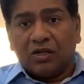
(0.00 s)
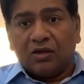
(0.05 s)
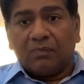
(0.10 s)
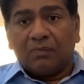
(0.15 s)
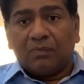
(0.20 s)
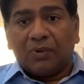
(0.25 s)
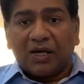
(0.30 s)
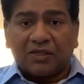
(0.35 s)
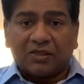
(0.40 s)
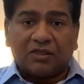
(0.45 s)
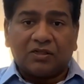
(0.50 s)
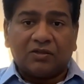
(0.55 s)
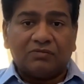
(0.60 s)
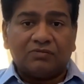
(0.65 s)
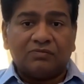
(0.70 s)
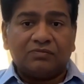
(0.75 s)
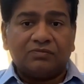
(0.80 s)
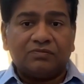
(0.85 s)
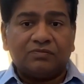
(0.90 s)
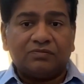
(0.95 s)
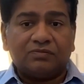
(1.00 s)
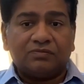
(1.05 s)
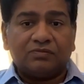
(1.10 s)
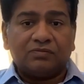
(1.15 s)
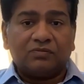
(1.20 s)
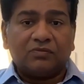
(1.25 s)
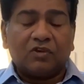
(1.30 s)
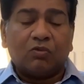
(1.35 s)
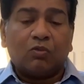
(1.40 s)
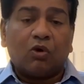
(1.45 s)
But
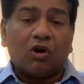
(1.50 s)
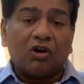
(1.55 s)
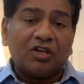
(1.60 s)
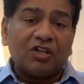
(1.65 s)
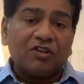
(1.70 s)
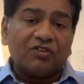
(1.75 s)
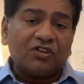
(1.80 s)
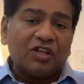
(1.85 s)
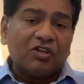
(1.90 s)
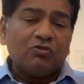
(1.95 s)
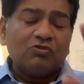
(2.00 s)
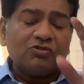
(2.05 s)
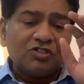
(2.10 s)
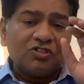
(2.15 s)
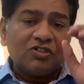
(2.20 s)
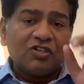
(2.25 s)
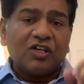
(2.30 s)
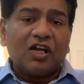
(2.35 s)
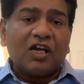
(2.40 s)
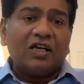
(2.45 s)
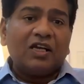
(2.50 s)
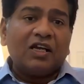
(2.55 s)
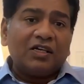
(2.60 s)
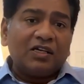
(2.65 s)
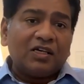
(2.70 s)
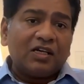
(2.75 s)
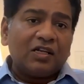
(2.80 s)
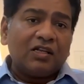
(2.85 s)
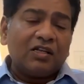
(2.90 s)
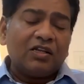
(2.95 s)
what does the UGC
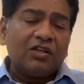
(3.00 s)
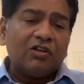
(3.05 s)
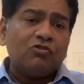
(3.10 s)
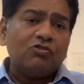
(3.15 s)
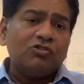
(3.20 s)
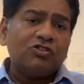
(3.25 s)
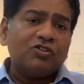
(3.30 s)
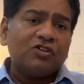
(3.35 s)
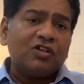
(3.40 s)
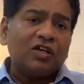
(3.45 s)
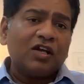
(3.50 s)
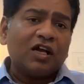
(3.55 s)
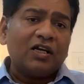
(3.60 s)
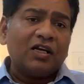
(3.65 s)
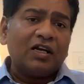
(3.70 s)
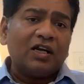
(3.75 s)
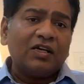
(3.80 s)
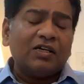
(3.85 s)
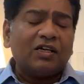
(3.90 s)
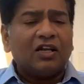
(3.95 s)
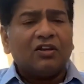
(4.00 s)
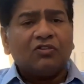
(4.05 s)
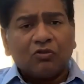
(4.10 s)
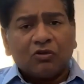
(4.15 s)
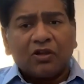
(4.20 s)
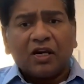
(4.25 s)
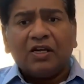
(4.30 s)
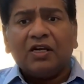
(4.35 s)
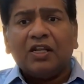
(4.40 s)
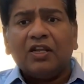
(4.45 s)
guideline tell? The UGC guideline tells you
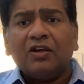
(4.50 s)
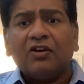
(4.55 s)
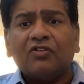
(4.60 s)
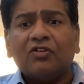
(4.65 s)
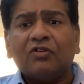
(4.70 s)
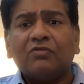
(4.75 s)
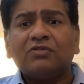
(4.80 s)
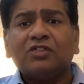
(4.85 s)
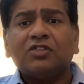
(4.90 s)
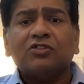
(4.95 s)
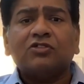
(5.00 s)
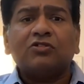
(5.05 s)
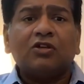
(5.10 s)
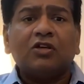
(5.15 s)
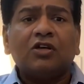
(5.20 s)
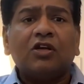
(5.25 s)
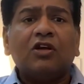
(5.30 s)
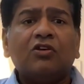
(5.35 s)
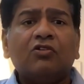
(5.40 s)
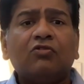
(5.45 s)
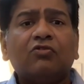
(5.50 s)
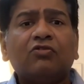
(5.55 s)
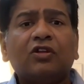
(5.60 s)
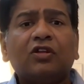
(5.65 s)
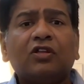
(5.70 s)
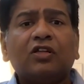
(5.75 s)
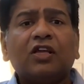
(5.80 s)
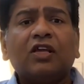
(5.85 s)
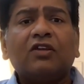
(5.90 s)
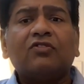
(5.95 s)
can de-reserve just
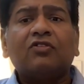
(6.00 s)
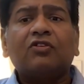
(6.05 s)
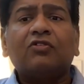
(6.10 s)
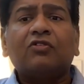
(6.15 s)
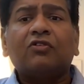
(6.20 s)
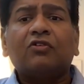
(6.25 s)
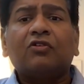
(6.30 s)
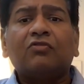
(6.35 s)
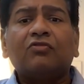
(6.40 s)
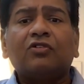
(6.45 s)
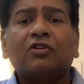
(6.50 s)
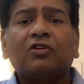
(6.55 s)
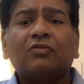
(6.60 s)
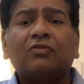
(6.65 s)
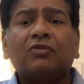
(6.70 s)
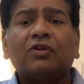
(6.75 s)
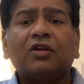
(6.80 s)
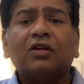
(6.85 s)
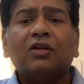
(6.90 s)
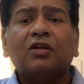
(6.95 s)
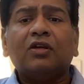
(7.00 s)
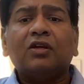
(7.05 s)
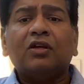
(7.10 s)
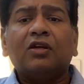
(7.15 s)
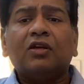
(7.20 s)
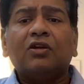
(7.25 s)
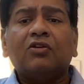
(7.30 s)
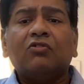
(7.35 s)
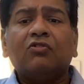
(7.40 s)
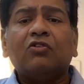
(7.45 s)
using the executive council of the
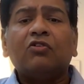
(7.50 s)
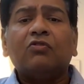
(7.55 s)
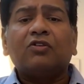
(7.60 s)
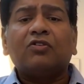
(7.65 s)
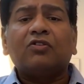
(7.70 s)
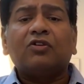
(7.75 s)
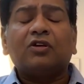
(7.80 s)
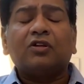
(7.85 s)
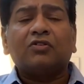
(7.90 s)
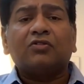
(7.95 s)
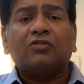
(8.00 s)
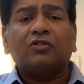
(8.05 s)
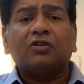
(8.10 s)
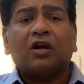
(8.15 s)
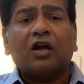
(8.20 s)
universities.